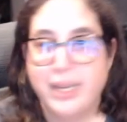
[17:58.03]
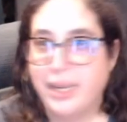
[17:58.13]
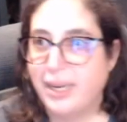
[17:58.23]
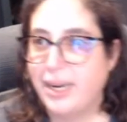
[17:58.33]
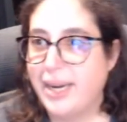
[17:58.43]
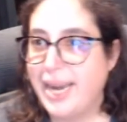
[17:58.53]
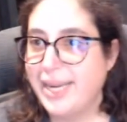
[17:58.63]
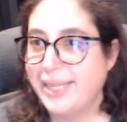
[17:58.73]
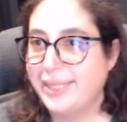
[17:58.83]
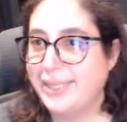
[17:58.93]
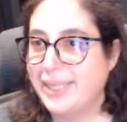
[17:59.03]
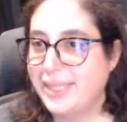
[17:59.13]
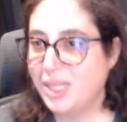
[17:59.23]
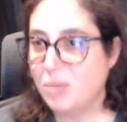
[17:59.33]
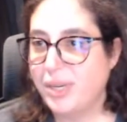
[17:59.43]
All right, does
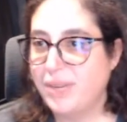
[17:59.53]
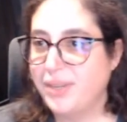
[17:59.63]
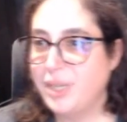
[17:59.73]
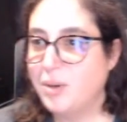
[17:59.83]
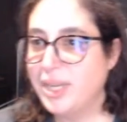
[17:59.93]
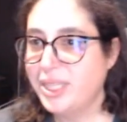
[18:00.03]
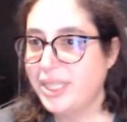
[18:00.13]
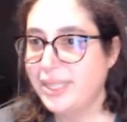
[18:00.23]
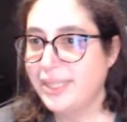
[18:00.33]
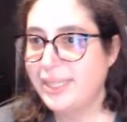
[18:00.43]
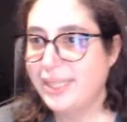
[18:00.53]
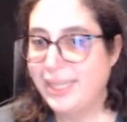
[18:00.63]
anybody have any questions?